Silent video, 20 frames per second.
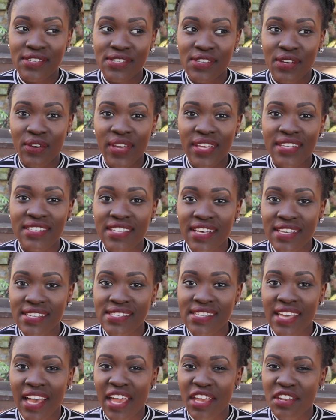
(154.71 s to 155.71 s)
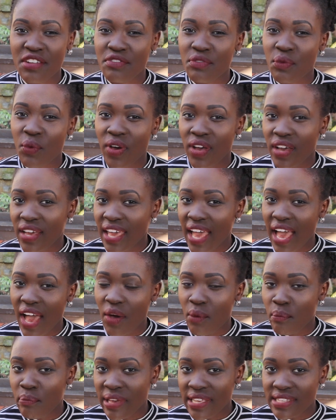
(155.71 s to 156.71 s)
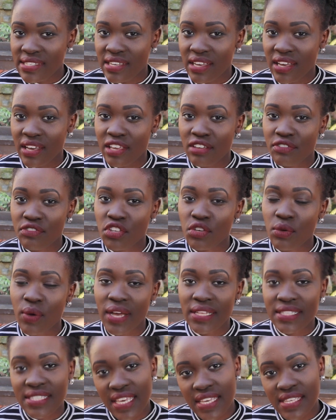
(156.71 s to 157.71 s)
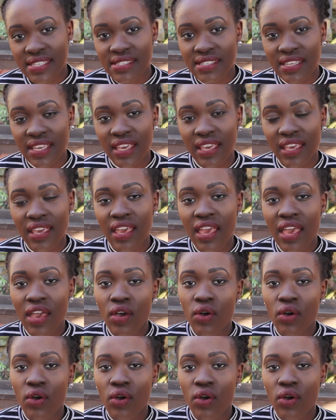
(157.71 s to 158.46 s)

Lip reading: so it does kind of work out better if you are texting